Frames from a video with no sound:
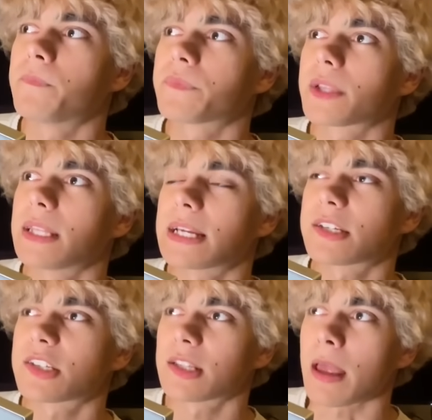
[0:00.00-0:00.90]
like a
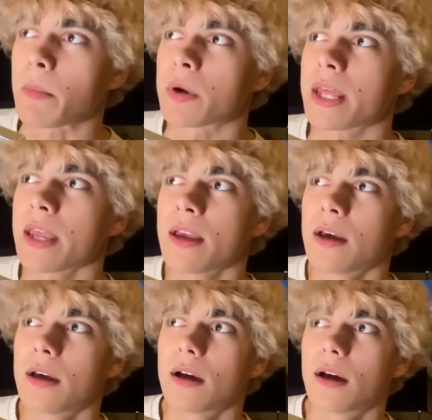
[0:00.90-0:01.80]
celebrity.
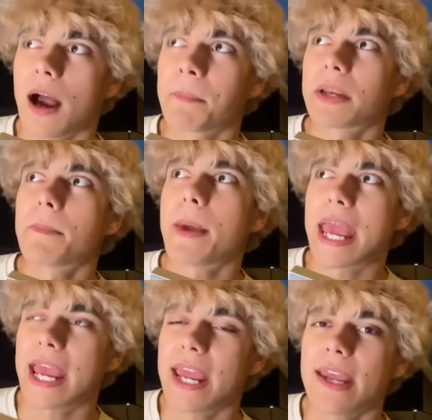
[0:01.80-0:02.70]
I'm gonna
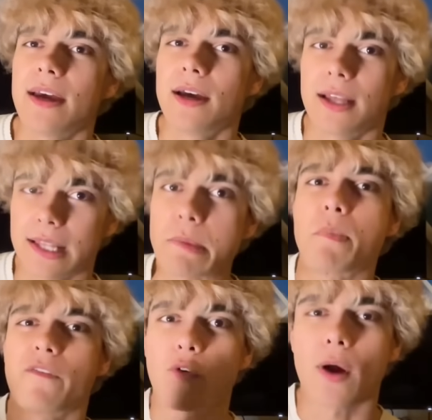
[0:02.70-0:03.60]
pay like
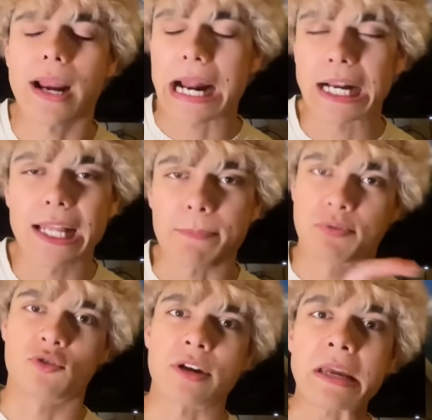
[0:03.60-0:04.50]
beforehand. I'm gonna like
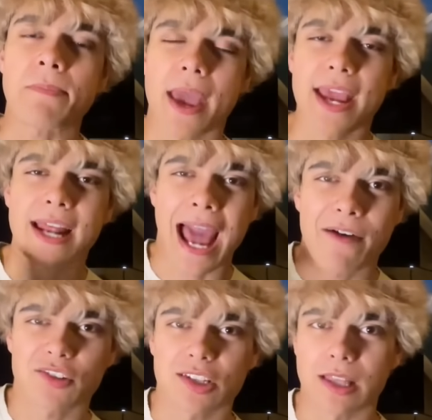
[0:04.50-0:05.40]
prepay to have
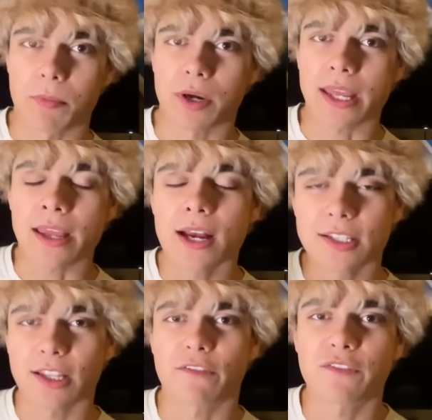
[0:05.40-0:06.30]
a celebrity
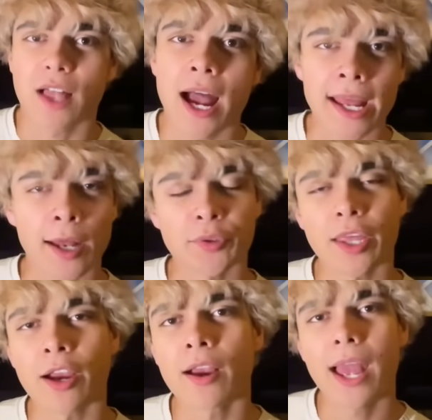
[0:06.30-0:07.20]
to like fly out
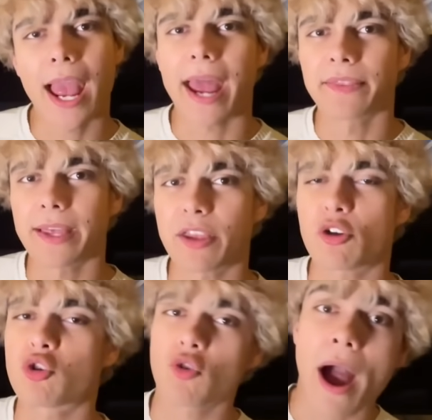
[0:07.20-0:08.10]
there and like
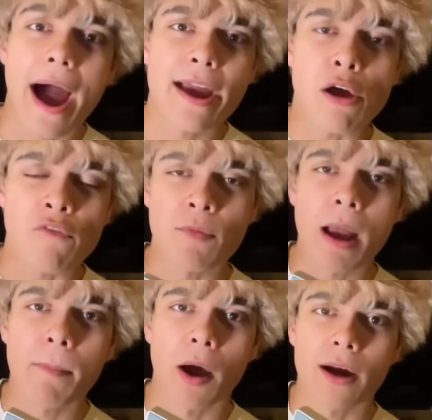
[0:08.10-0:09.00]
cry over
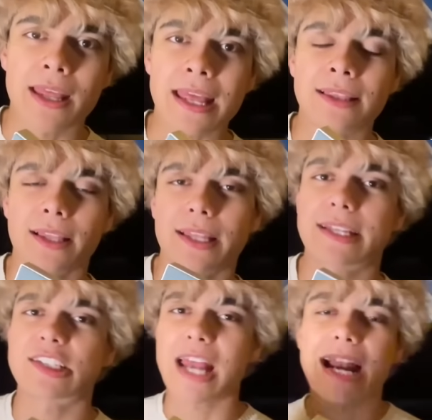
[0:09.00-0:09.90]
my body and like
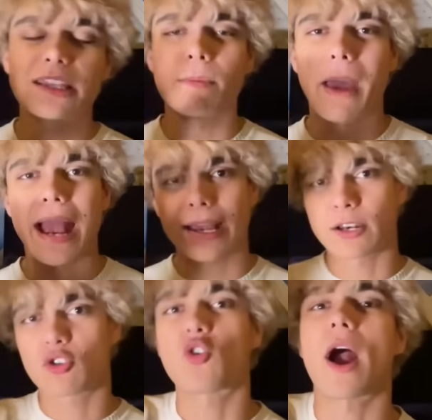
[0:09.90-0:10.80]
stand at the back
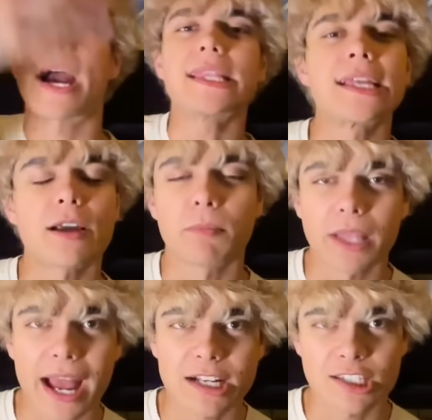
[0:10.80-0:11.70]
and cry in like a
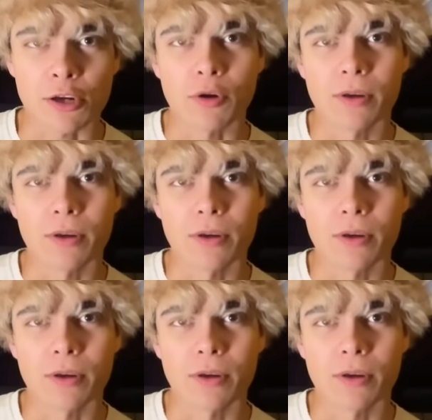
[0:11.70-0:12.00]
black suit and